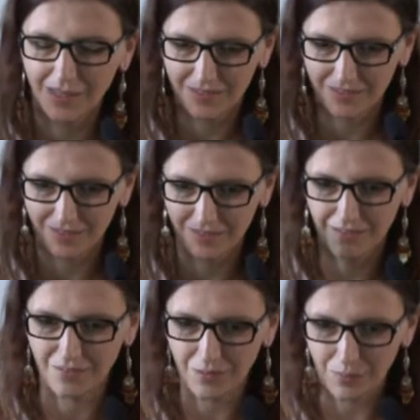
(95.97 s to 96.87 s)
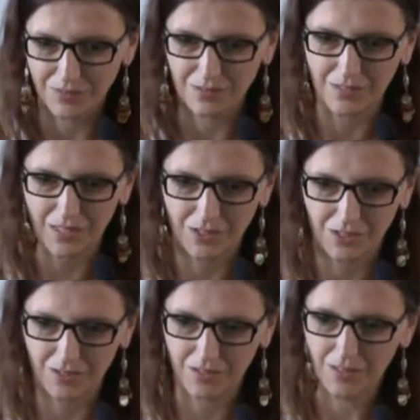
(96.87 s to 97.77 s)

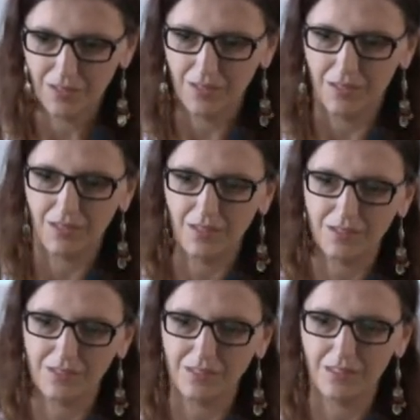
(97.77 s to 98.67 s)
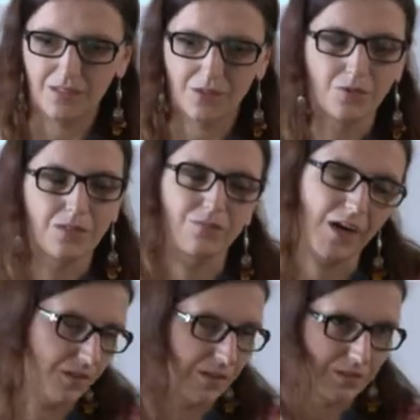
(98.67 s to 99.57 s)
representation, who is
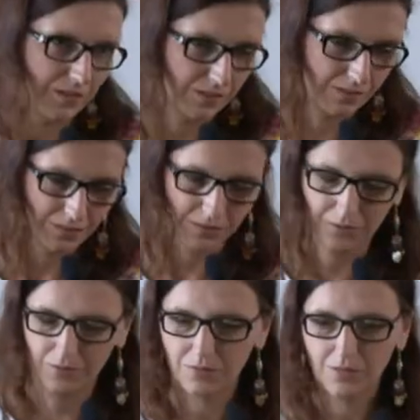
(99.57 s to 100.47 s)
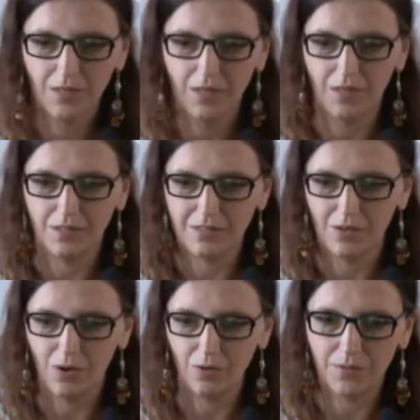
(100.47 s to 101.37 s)
violent, who, and
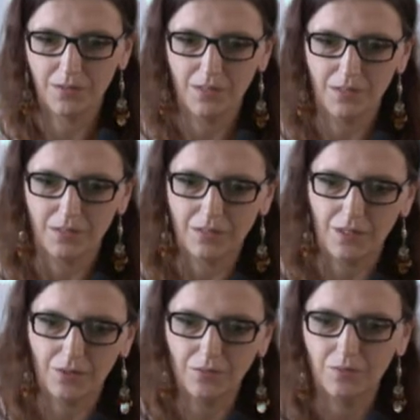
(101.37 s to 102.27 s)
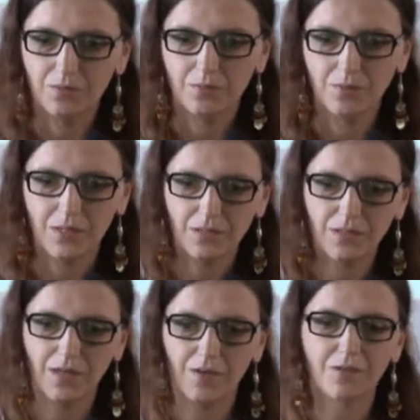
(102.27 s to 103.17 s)
so on. So we
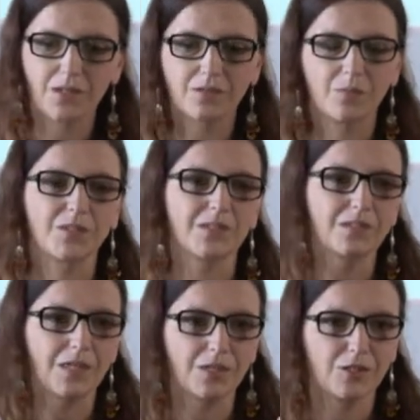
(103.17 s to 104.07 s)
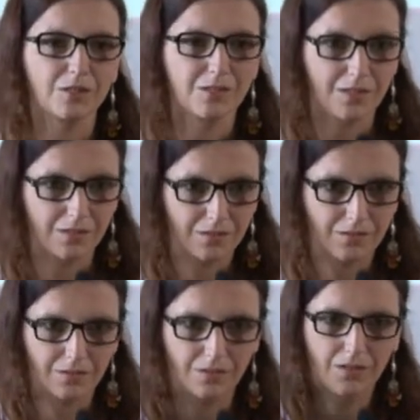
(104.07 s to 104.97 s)
have clear representations
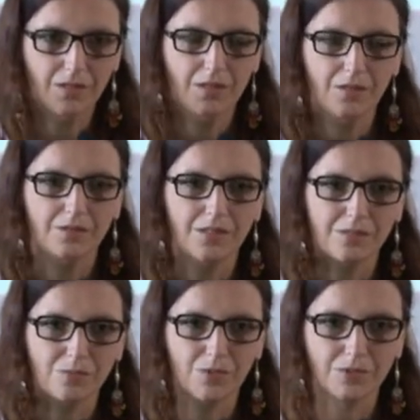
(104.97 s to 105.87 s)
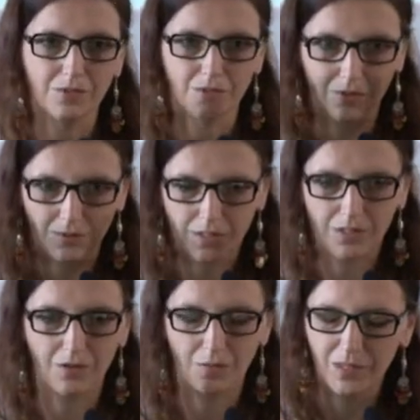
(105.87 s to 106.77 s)
that this was not only
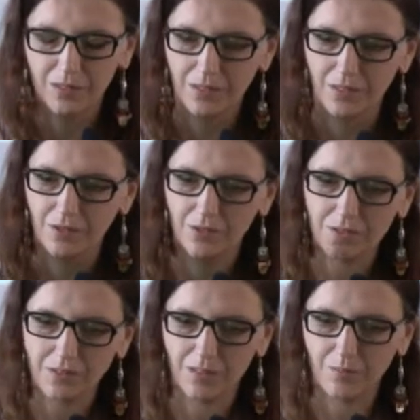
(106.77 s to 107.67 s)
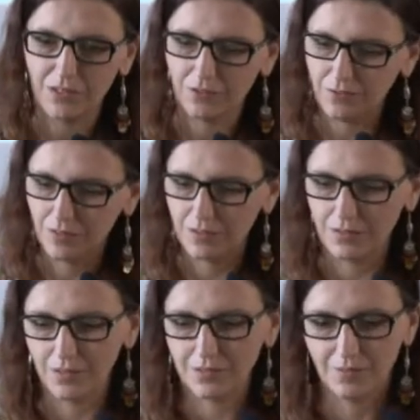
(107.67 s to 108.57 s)
Homeric in Odyssey, but already
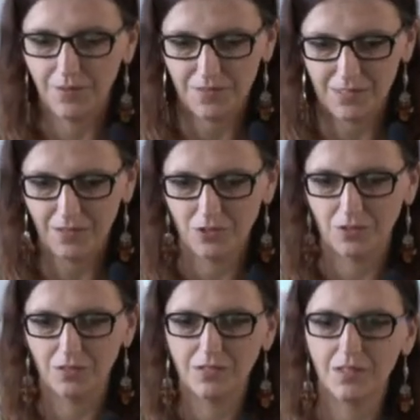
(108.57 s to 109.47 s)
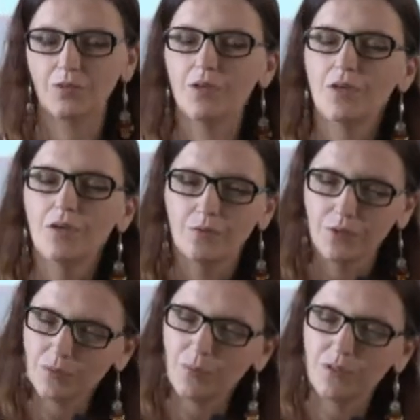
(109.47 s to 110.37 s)
in the 7th century. So
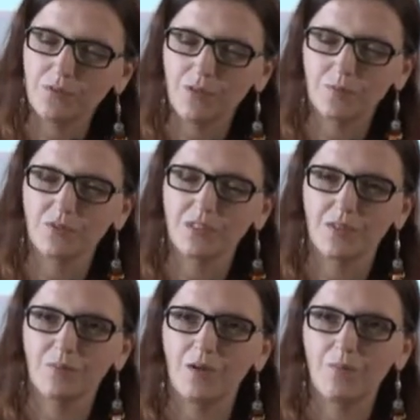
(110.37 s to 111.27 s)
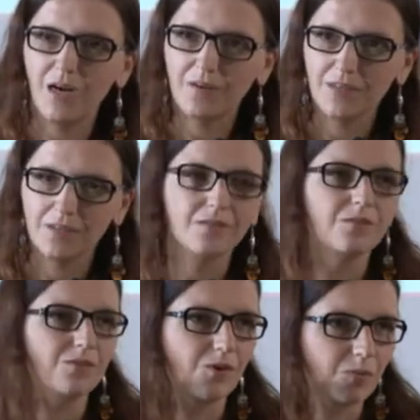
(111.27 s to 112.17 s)
was Polyphemus a barbarian
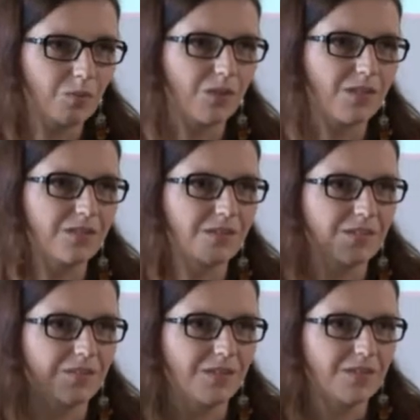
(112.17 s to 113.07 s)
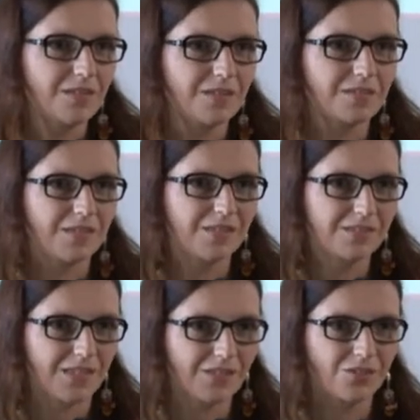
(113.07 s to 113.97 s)
for people in the 7th, 6th
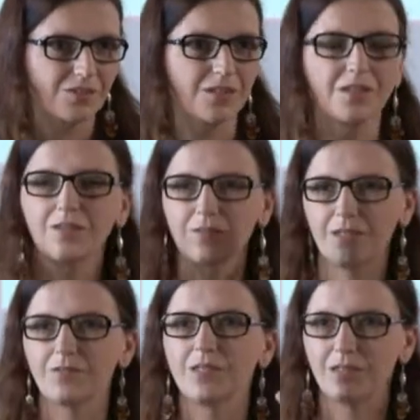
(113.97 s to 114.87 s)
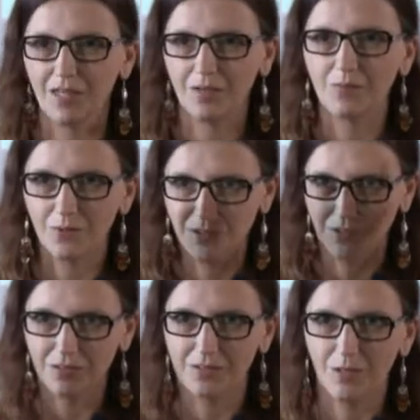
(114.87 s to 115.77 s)
century, even if the name was
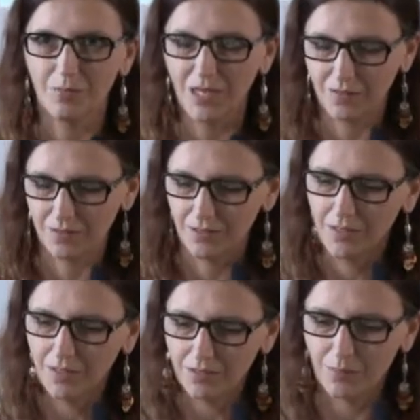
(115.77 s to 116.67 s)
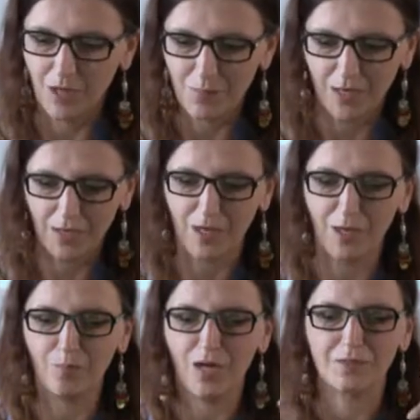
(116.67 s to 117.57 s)
not the barbarian
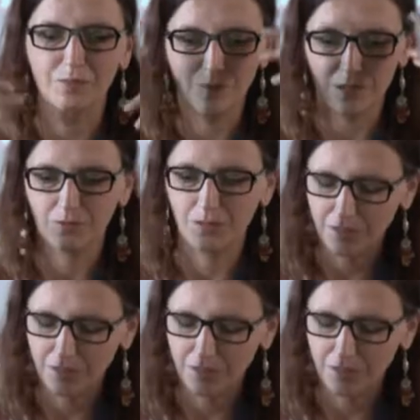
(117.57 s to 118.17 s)
name, but what we